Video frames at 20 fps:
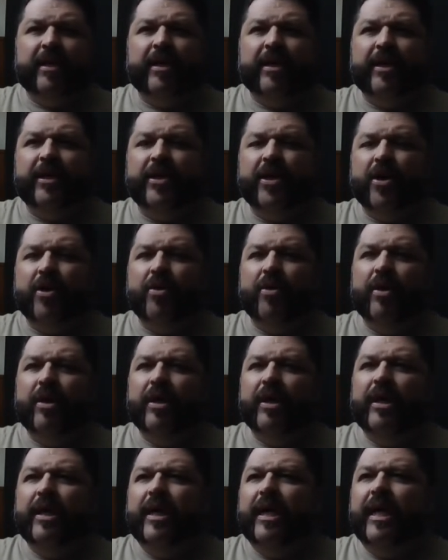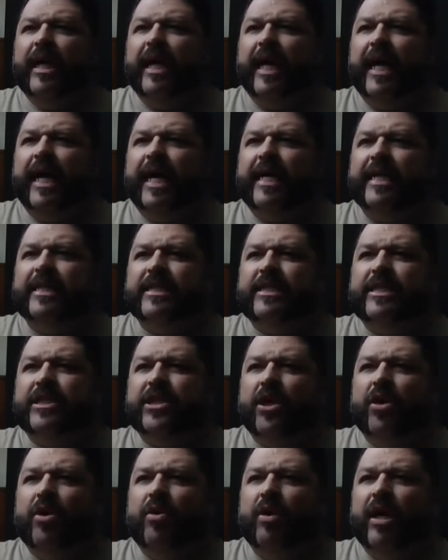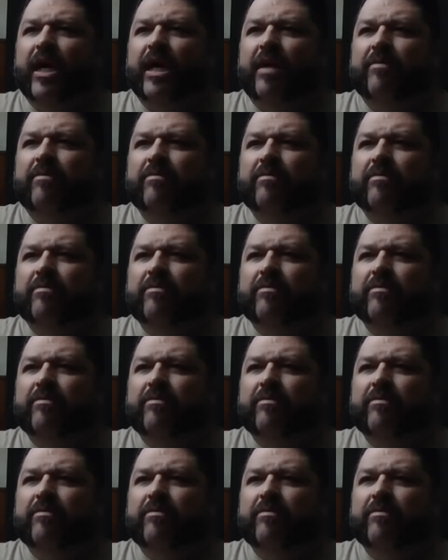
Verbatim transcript: You know, and so um,